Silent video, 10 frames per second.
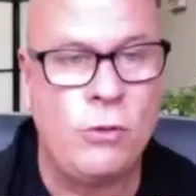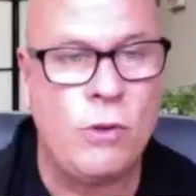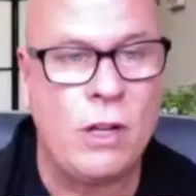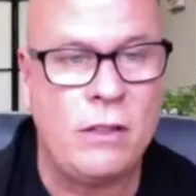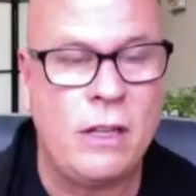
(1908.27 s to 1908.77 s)

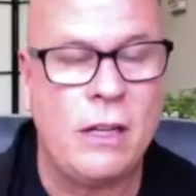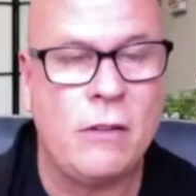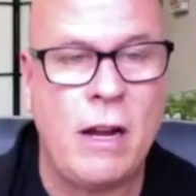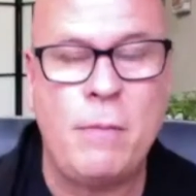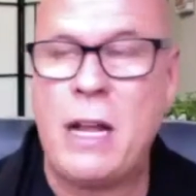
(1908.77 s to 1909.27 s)
what
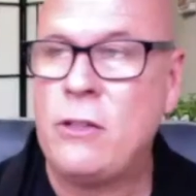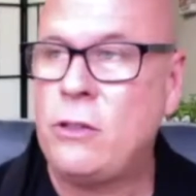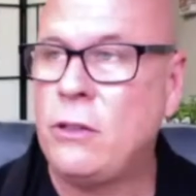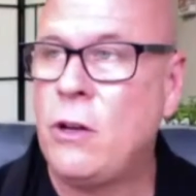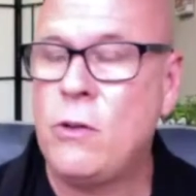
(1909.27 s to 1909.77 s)
GrandMaster
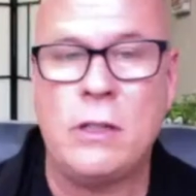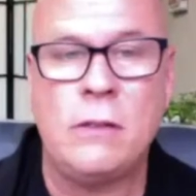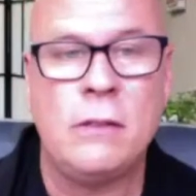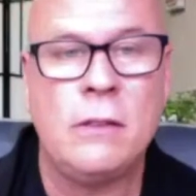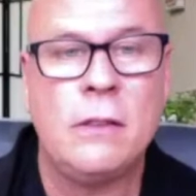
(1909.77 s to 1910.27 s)
Logan.
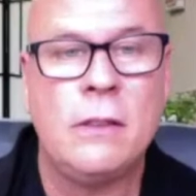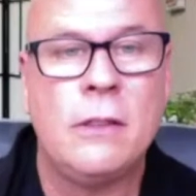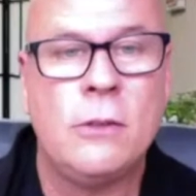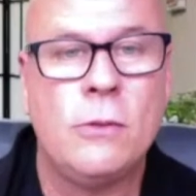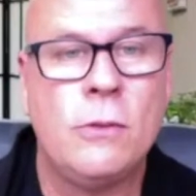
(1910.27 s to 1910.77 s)

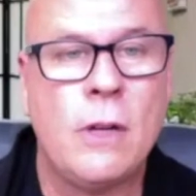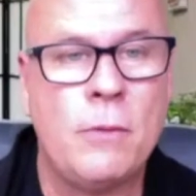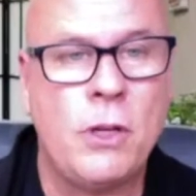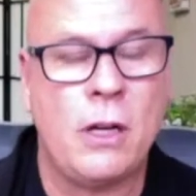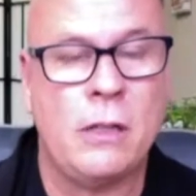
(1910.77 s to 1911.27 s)
I'm
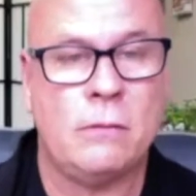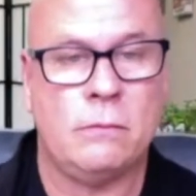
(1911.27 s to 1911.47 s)
sorry.